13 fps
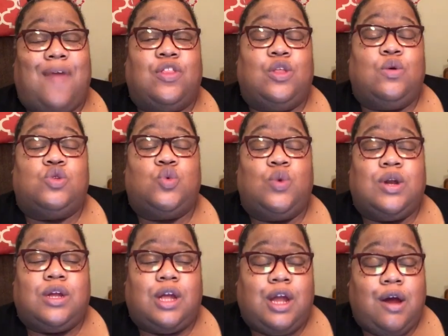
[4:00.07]
have to do 20
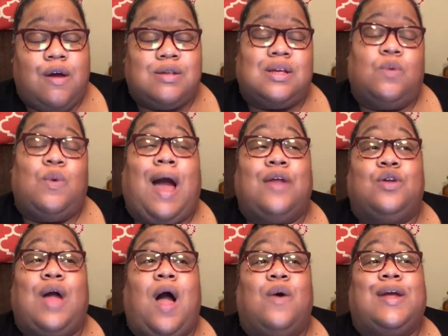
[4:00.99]
years. Where I,
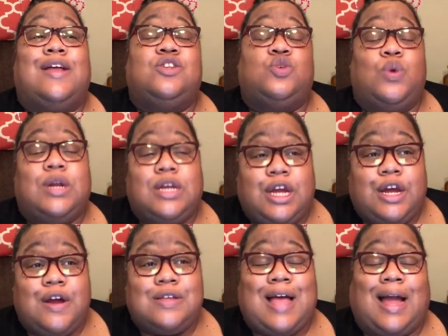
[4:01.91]
I'll get 20
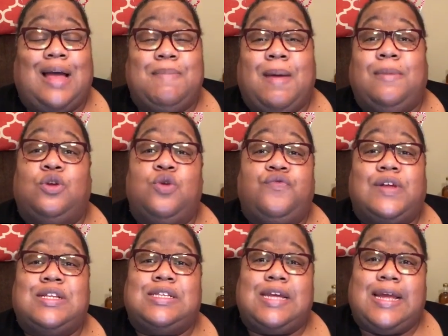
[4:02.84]
years. I can maybe do
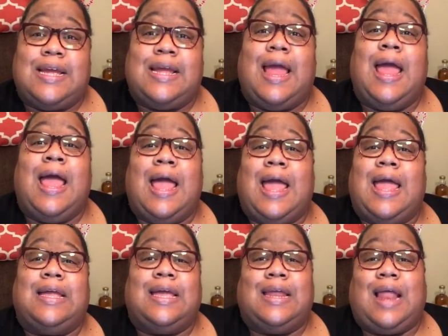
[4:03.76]
15
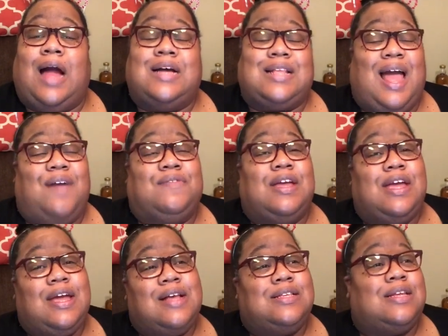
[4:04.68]
and get out because I have
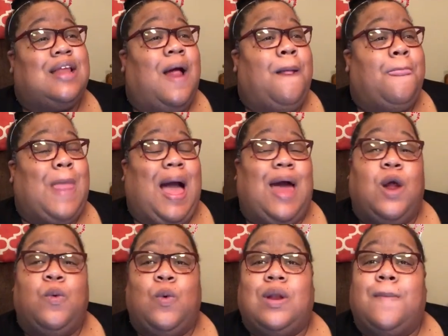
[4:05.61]
kids and I
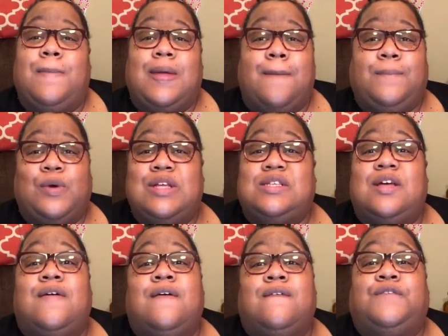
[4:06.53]
don't want to be in
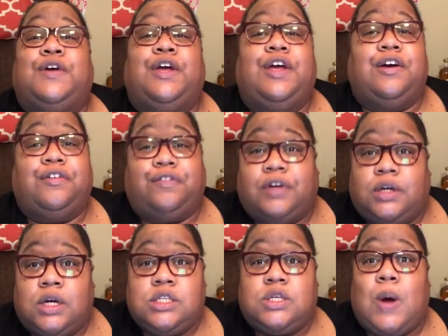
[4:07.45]
prison forever.
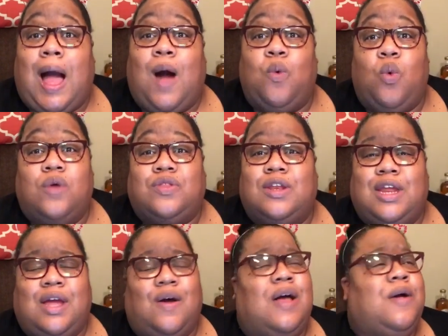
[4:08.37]
So I want the
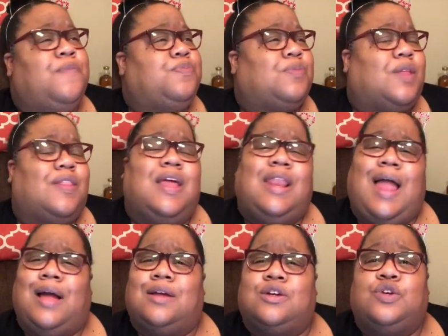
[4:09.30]
deal. They
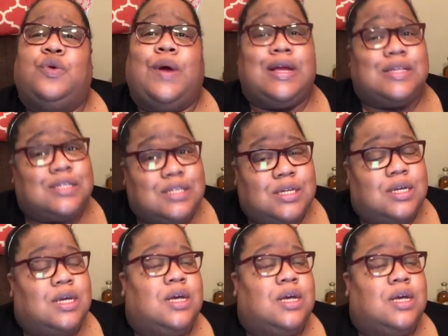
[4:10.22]
like Grace.